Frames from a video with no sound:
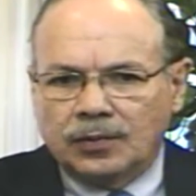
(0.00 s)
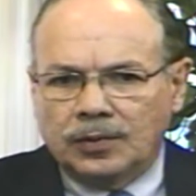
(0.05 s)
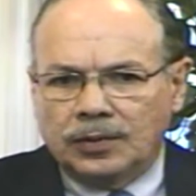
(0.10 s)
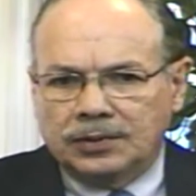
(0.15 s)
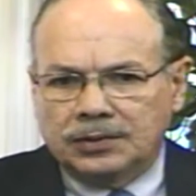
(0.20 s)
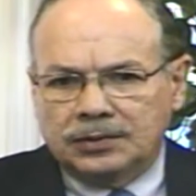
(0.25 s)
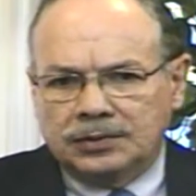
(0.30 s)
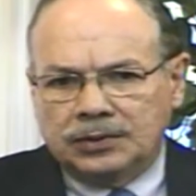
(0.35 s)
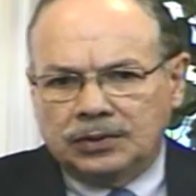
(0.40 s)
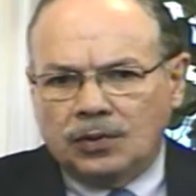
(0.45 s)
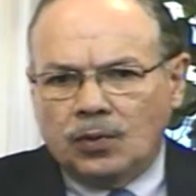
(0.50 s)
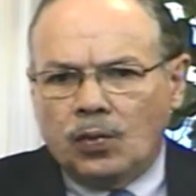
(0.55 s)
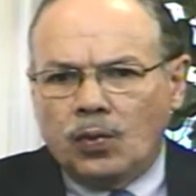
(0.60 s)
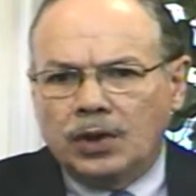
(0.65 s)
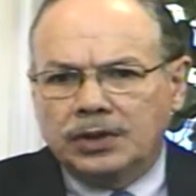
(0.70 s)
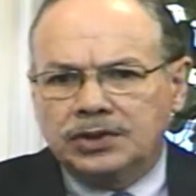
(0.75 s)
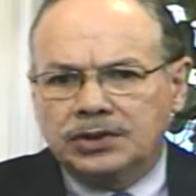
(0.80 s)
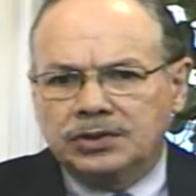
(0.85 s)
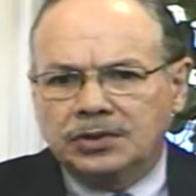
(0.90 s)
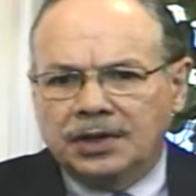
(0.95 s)
what you know,
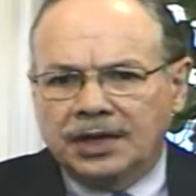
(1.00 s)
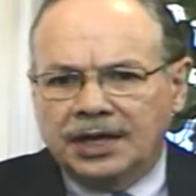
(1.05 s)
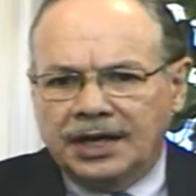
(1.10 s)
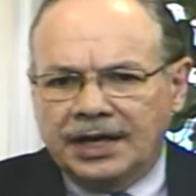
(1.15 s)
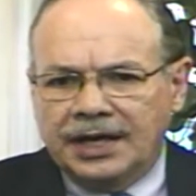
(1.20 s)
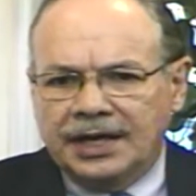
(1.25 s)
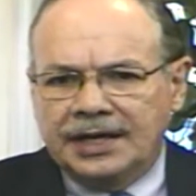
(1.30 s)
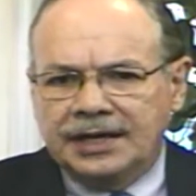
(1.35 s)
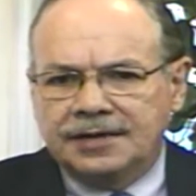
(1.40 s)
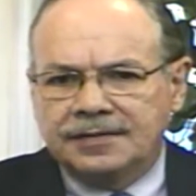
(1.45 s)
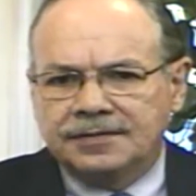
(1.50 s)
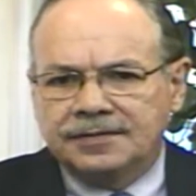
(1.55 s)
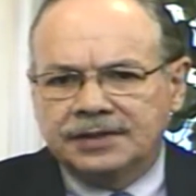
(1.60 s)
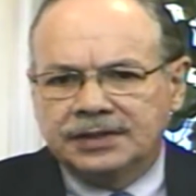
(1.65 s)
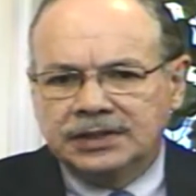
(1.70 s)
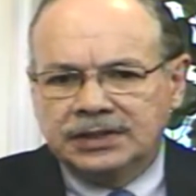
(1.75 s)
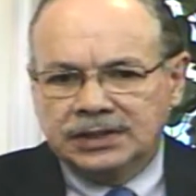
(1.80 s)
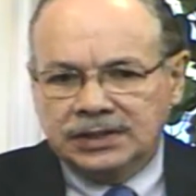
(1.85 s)
what you have